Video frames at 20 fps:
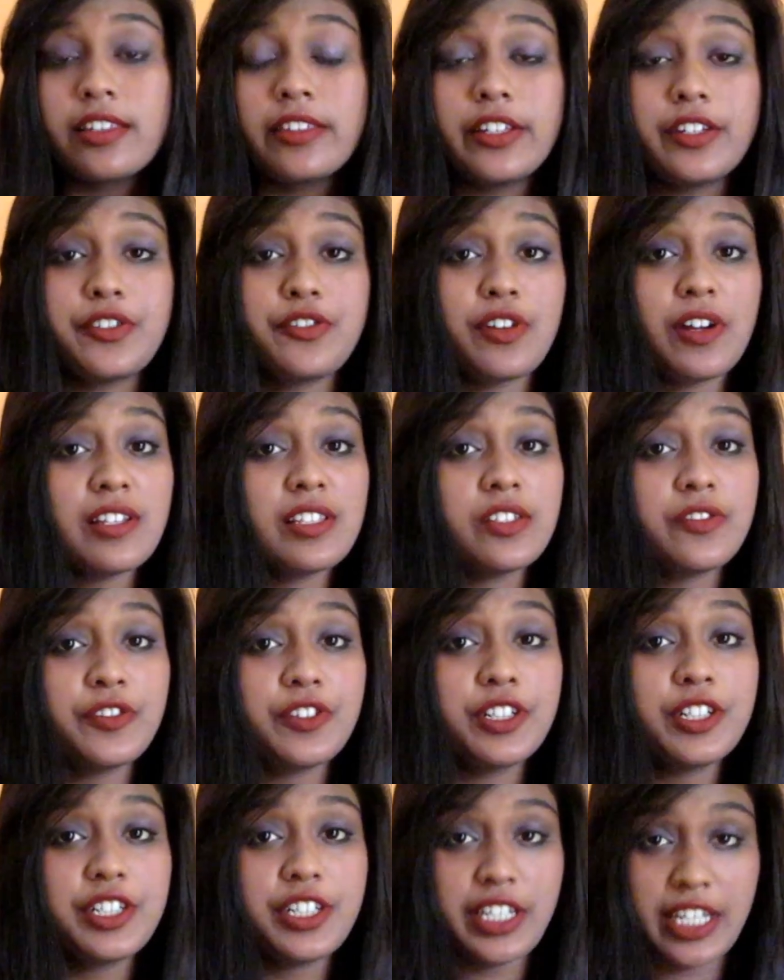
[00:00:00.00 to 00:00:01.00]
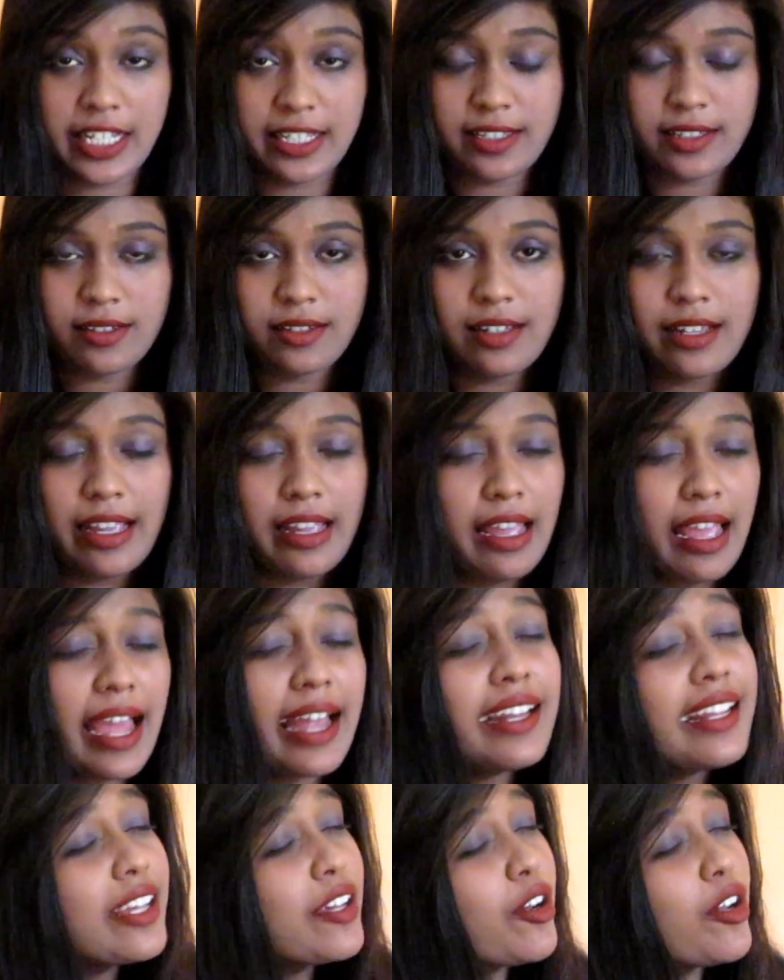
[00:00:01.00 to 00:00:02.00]
the transfer test.
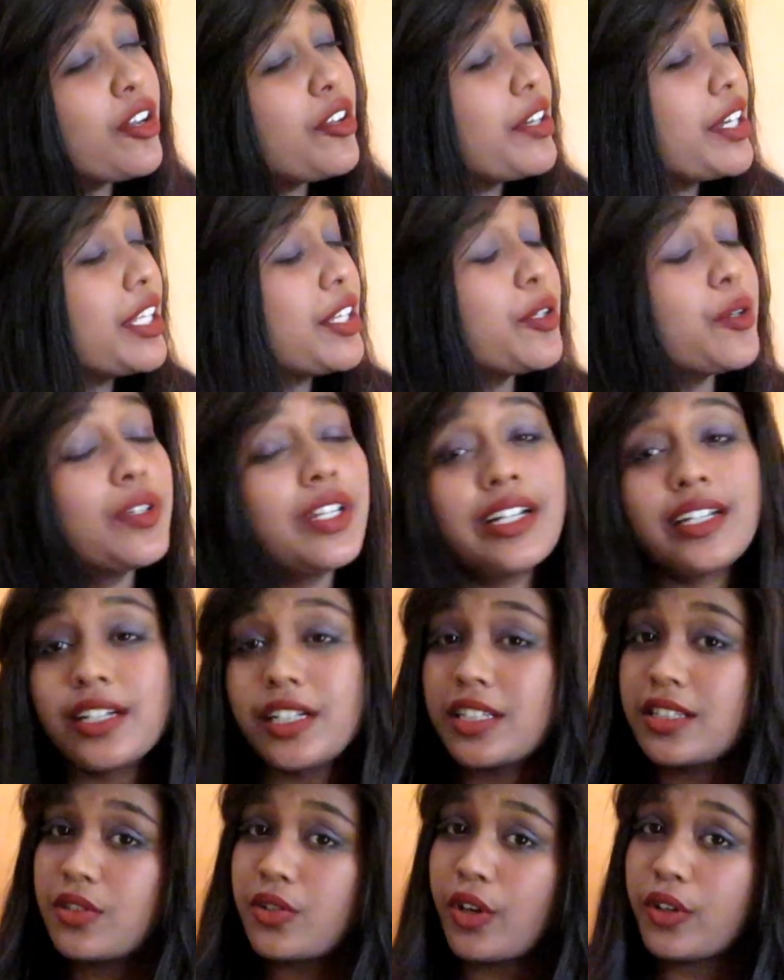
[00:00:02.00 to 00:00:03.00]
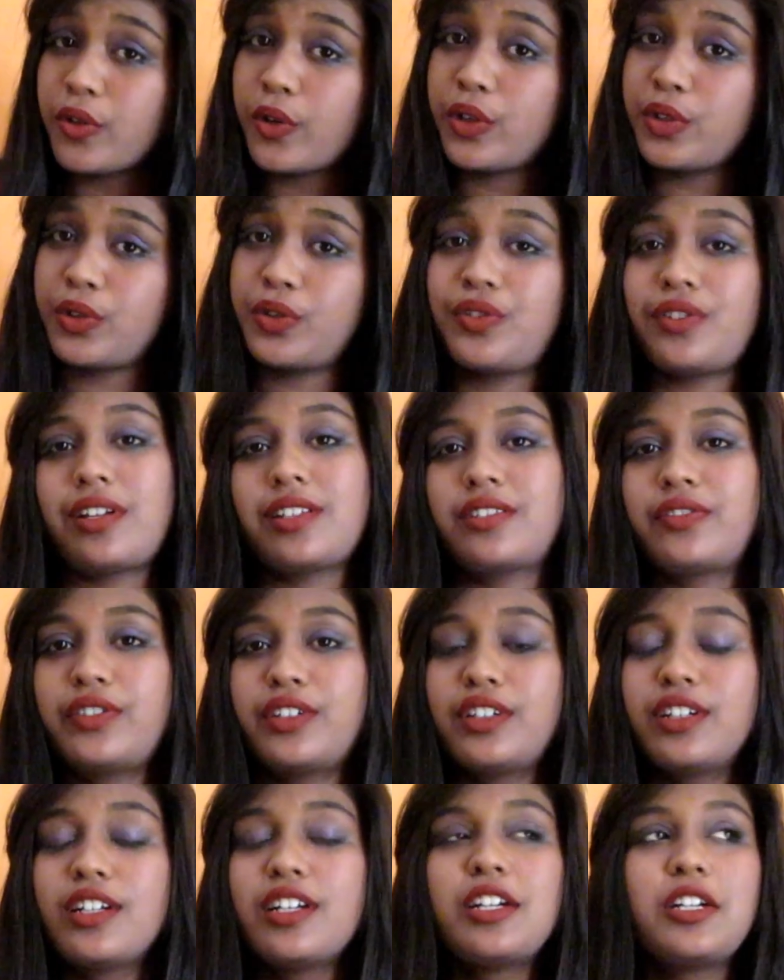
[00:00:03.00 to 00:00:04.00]
And I already know that it is not going to
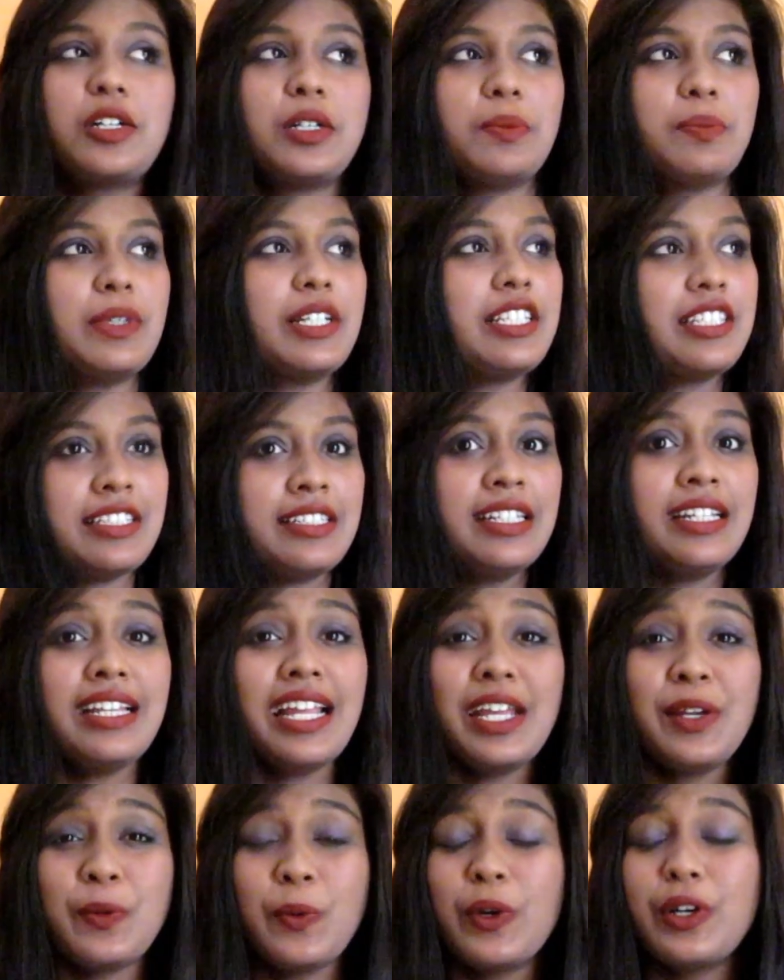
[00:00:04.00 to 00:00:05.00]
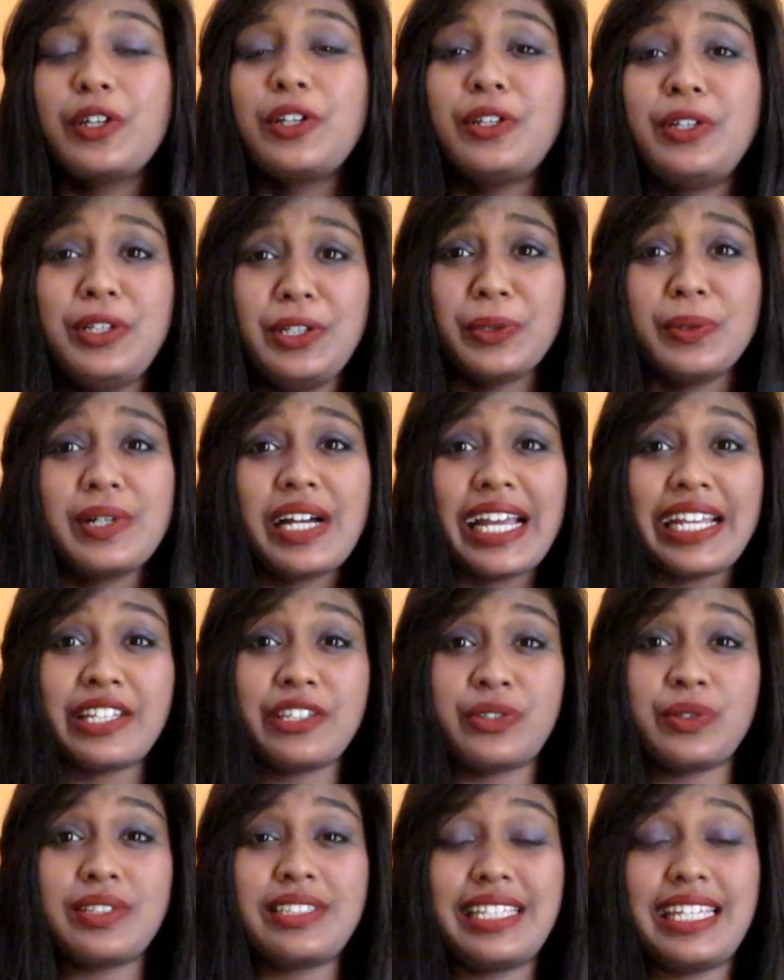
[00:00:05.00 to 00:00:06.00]
transfer, but still I want you
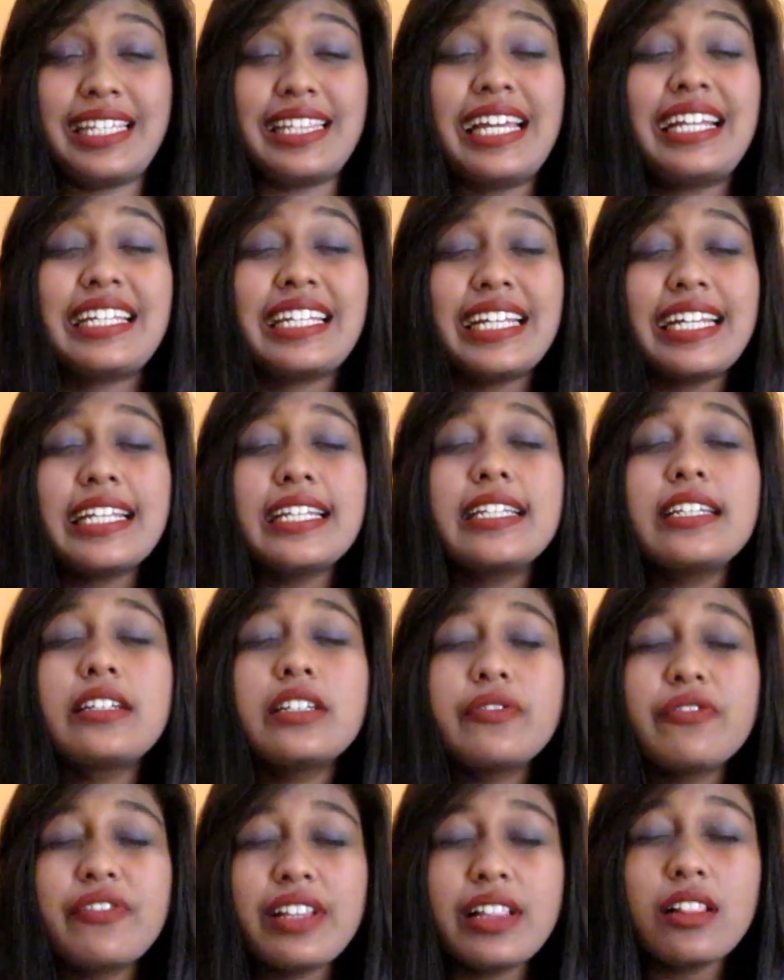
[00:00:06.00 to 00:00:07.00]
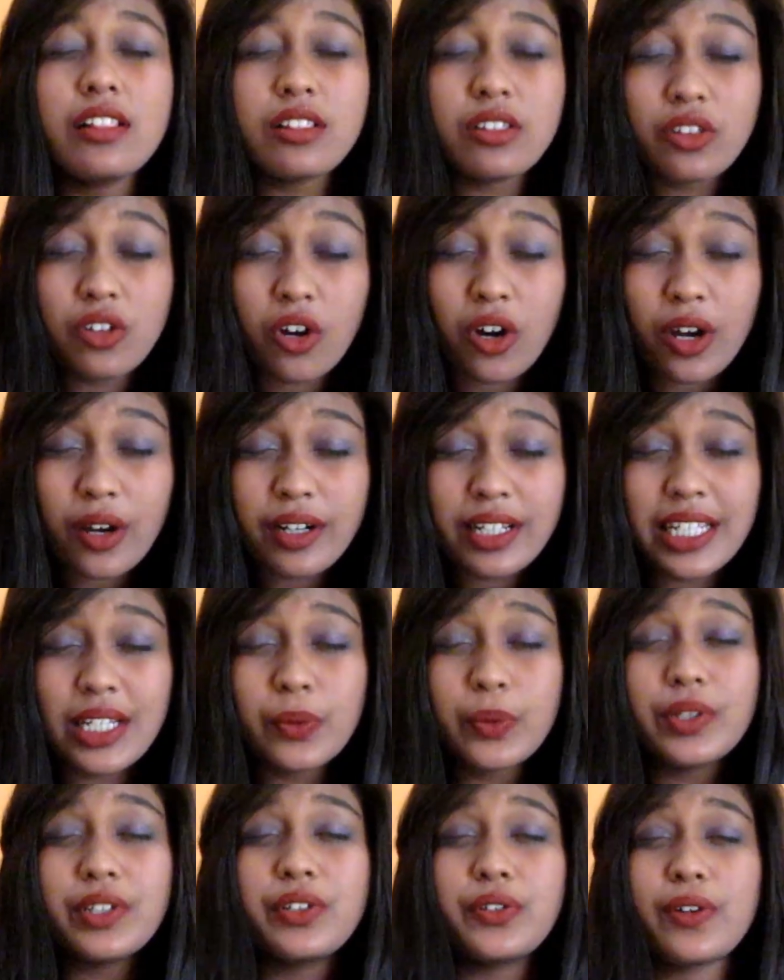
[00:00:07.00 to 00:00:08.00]
guys to see that it will not
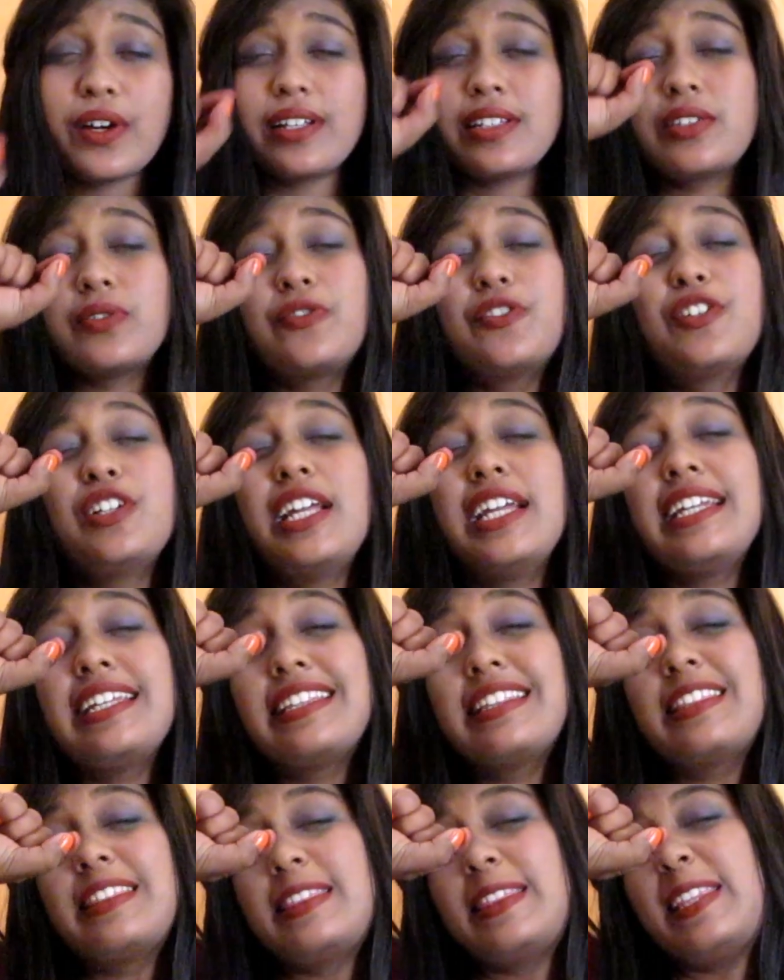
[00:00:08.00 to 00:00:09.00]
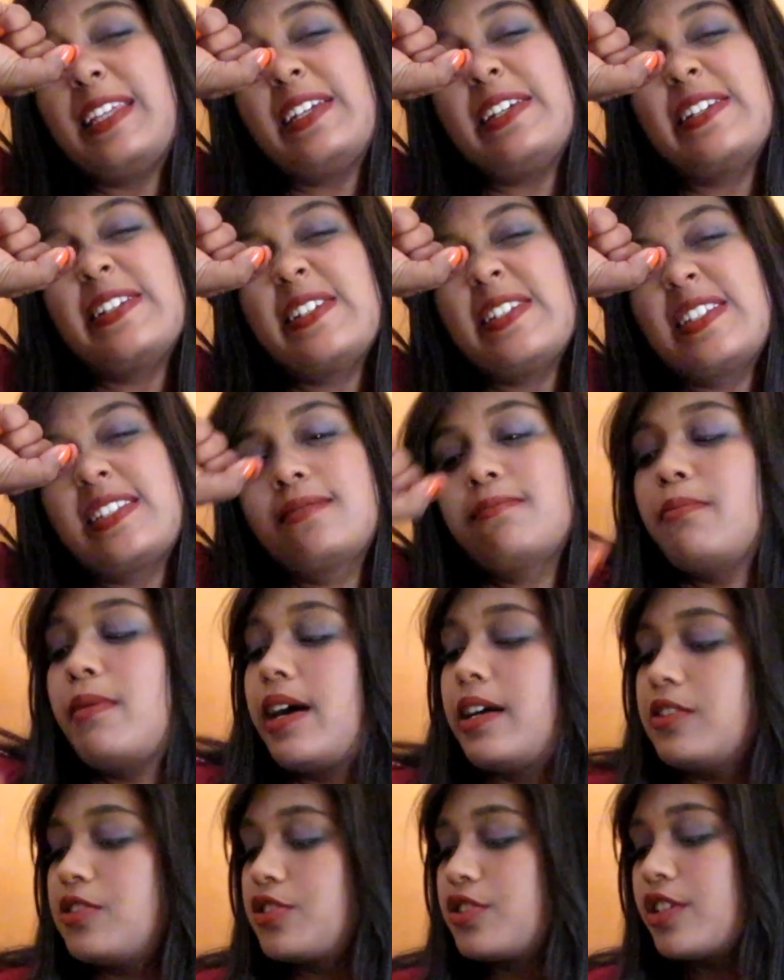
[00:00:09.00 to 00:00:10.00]
even transfer like this
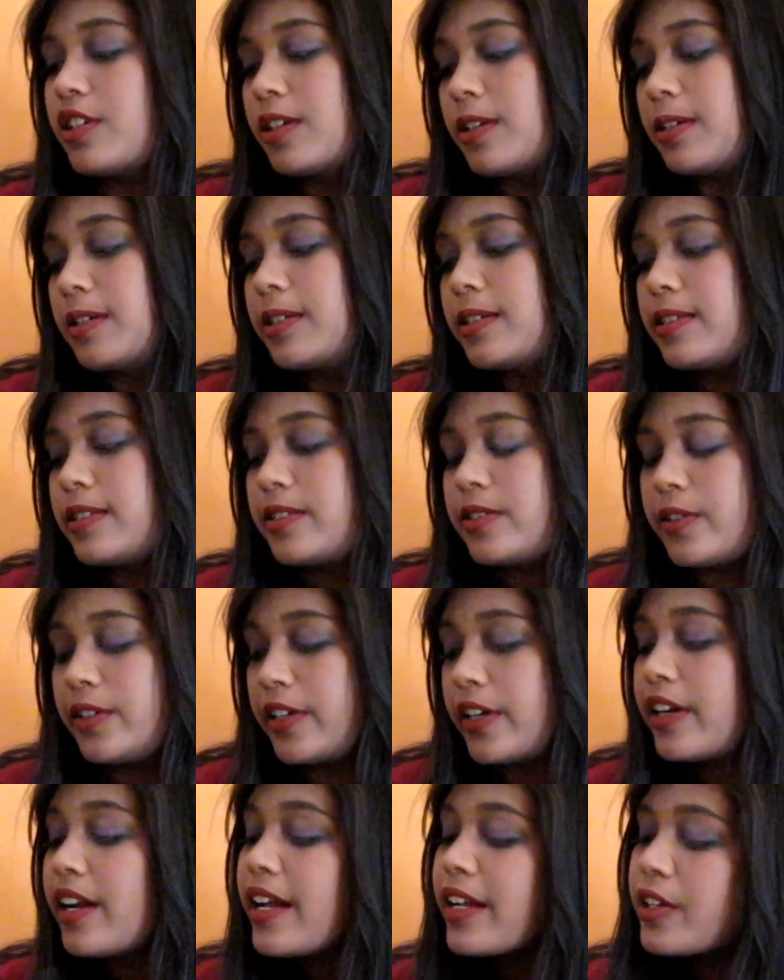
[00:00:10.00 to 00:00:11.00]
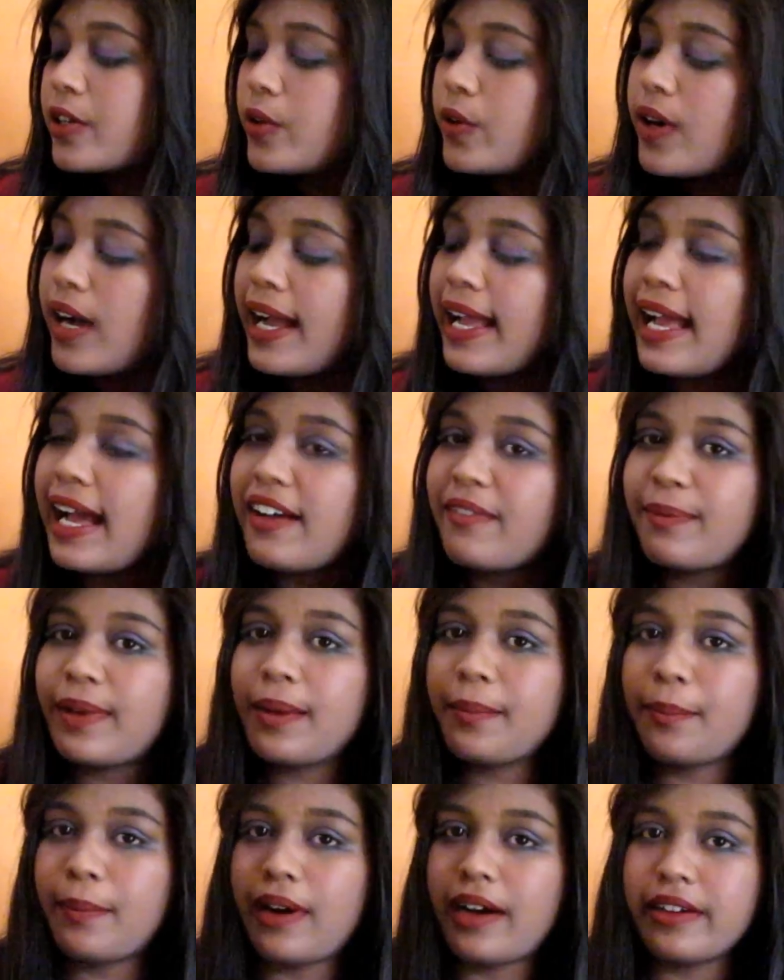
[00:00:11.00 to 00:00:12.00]
much. So here I go, I have
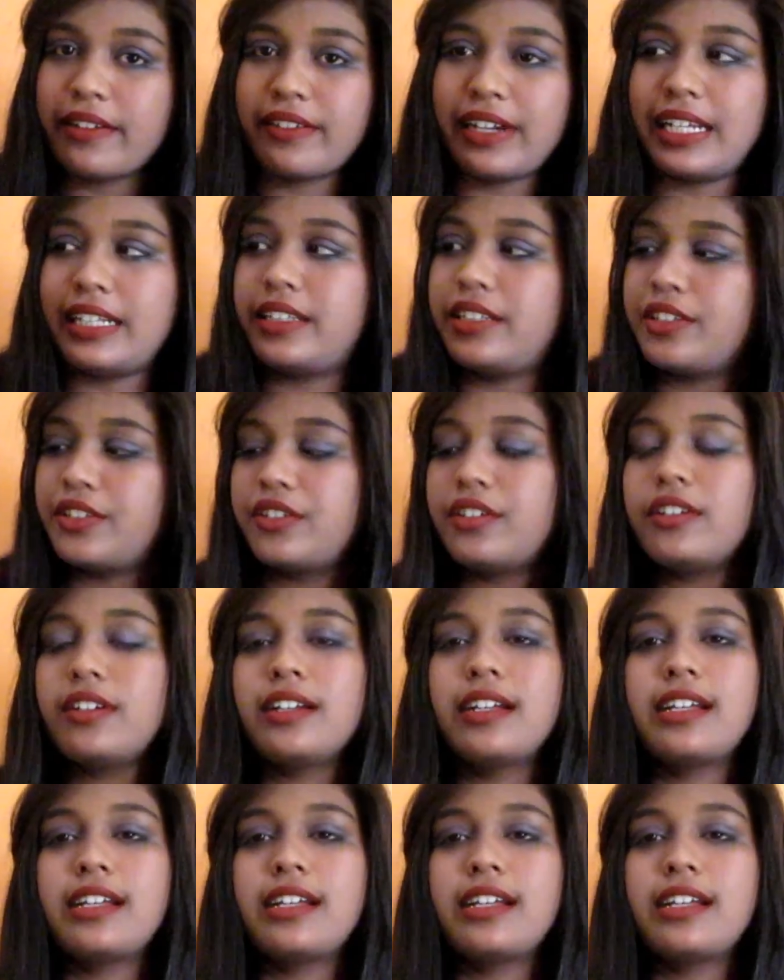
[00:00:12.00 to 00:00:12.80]
my mug right here